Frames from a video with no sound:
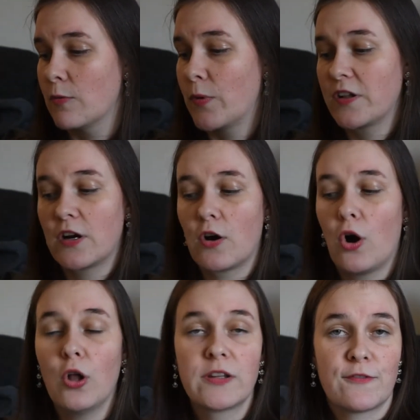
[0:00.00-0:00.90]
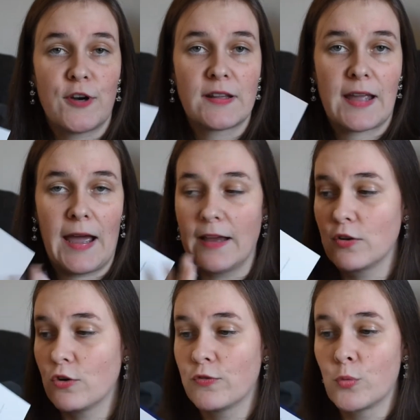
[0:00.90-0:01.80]
where there are all different kind
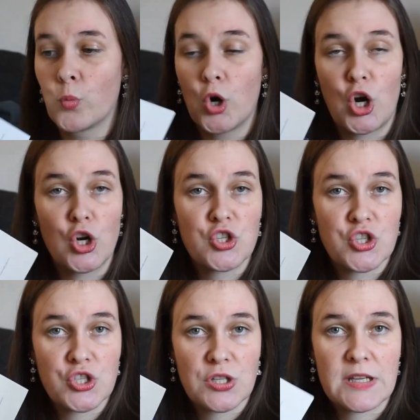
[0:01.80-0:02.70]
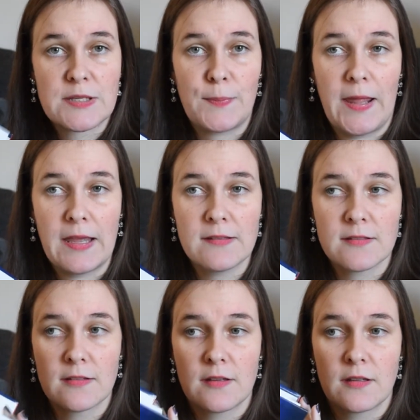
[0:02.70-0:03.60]
of words
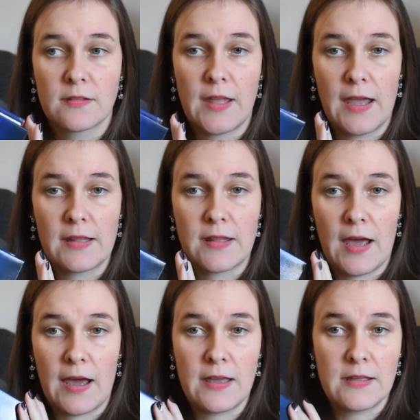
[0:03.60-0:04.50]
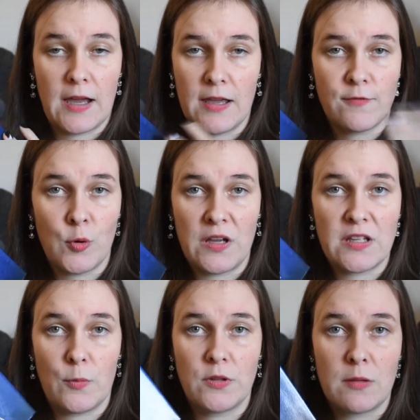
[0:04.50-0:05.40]
explained that I have no
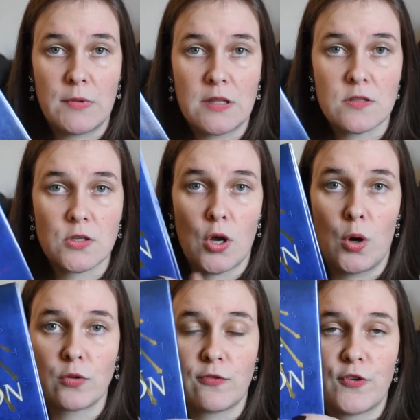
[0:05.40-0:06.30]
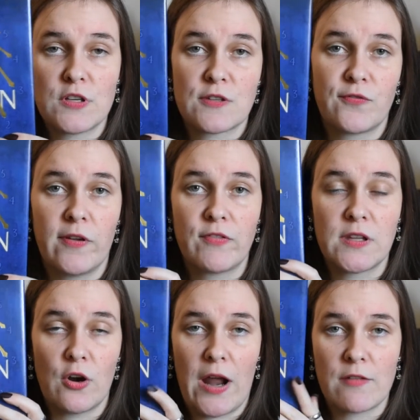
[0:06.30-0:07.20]
idea what they mean. So the first
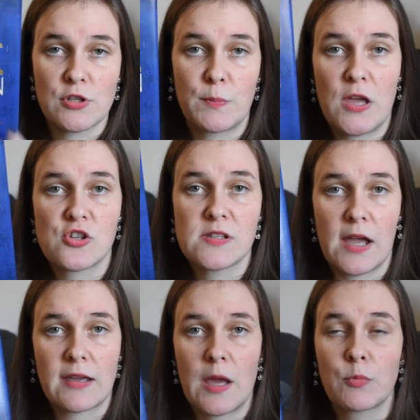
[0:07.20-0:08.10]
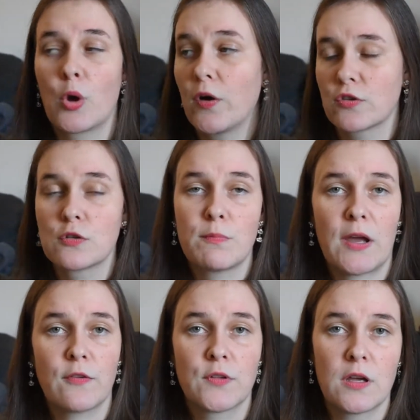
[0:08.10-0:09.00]
50 or 100 pages, I kept going to the
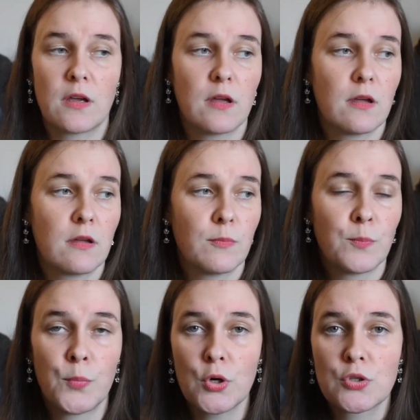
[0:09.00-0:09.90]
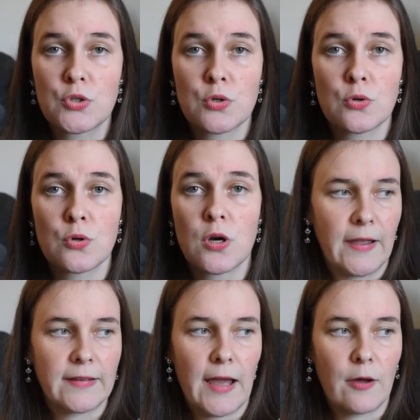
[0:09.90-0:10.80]
back of the book to
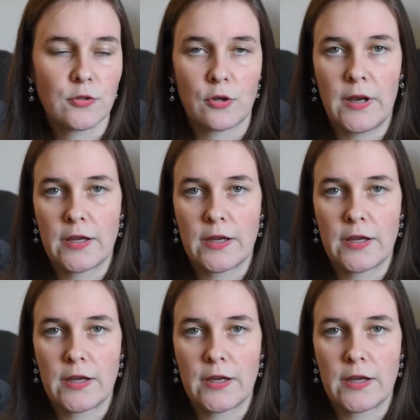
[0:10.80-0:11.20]
find out or